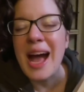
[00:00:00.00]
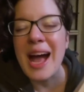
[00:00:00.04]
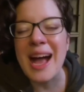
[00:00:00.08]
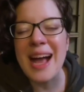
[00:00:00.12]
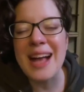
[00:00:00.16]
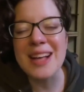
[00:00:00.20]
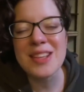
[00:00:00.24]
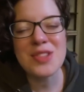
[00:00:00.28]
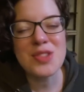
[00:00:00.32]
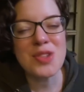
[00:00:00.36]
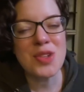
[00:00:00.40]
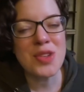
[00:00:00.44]

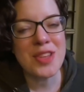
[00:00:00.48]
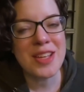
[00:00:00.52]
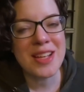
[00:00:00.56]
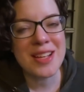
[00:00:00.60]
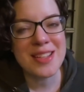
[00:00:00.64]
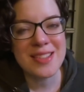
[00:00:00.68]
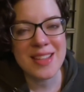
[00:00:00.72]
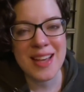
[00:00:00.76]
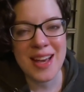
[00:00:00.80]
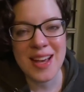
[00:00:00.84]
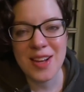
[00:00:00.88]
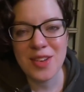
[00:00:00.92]
I still think
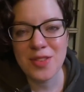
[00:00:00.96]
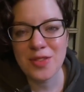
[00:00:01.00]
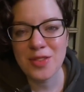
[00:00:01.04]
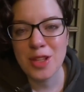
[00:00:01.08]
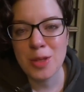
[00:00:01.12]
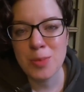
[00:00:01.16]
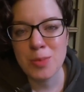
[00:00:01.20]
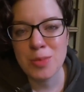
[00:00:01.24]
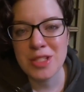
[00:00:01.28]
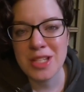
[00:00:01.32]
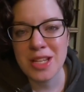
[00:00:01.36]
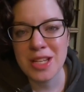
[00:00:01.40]
it's kind of
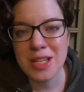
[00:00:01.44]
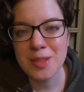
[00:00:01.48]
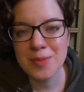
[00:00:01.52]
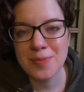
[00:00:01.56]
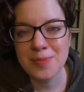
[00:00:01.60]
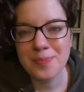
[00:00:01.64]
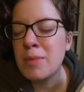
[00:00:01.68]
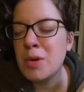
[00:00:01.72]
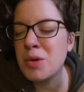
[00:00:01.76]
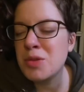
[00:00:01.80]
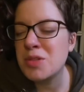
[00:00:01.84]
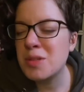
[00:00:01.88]
flimsy,
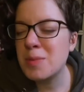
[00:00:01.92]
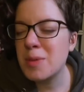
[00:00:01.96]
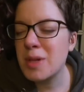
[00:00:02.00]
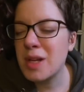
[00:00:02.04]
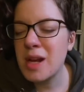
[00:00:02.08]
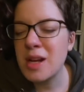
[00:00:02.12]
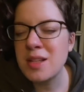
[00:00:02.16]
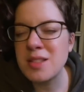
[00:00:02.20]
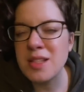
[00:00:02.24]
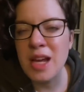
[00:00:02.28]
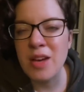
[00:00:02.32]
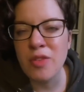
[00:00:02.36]
mostly
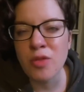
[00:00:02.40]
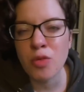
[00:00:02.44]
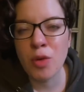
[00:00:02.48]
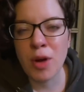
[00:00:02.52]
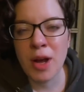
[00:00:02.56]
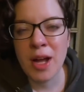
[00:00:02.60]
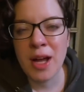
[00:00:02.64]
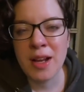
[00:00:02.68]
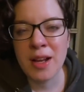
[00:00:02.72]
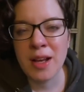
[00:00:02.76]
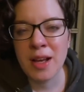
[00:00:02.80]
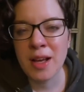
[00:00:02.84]
because I've
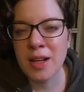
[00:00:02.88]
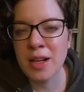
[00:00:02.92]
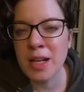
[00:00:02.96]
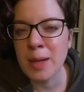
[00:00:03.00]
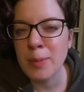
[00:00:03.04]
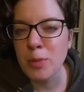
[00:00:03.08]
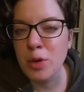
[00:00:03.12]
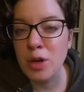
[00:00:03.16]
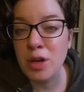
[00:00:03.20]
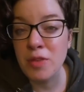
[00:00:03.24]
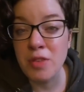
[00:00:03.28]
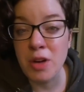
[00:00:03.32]
read a
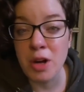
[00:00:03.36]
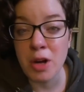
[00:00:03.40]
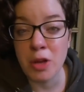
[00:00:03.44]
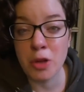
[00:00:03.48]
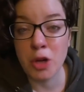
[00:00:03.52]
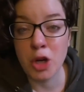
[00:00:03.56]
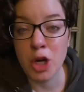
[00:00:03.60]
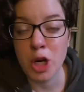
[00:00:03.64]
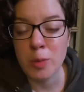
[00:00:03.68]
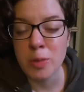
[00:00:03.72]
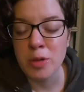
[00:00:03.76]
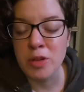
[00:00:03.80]
number of
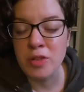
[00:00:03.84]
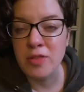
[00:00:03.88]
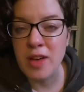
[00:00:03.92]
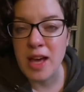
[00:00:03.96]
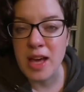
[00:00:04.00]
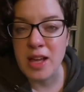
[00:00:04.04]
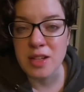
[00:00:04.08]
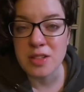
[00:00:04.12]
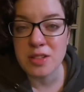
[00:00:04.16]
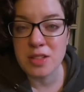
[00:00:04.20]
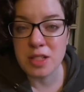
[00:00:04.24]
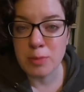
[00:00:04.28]
other urban
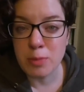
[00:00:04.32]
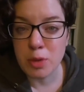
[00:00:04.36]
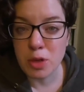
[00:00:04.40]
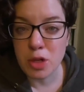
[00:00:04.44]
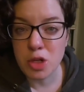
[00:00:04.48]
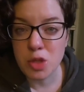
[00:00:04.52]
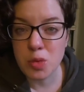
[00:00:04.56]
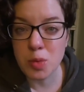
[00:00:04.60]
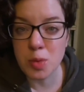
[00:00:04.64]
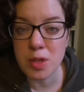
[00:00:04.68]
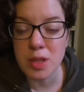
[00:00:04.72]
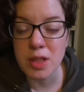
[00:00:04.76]
fantasy
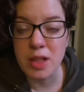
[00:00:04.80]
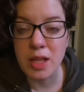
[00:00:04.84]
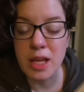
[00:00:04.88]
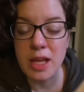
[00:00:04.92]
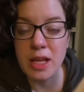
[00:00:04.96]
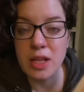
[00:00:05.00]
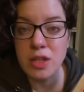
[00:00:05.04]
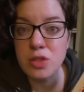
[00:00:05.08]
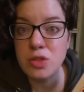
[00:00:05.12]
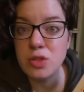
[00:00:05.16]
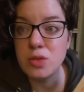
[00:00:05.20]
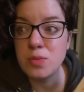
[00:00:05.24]
books with
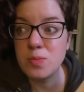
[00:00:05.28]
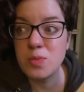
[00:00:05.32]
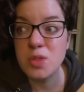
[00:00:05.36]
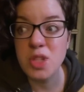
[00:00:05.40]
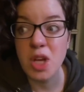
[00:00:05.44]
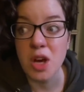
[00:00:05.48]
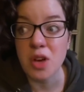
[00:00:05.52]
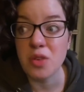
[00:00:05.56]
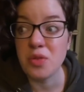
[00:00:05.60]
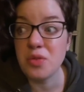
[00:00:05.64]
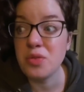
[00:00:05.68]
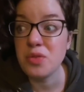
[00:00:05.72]
like
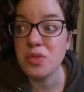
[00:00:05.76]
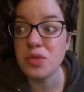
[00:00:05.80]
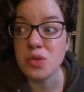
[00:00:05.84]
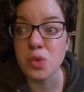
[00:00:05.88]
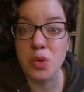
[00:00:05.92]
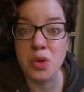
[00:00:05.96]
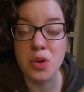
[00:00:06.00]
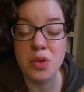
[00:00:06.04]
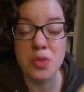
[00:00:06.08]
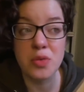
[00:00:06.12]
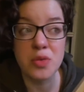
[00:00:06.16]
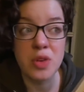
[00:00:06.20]
tough
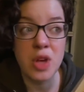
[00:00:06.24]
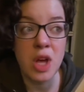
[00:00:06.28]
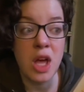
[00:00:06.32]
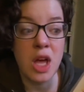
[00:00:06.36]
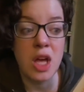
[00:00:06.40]
sort of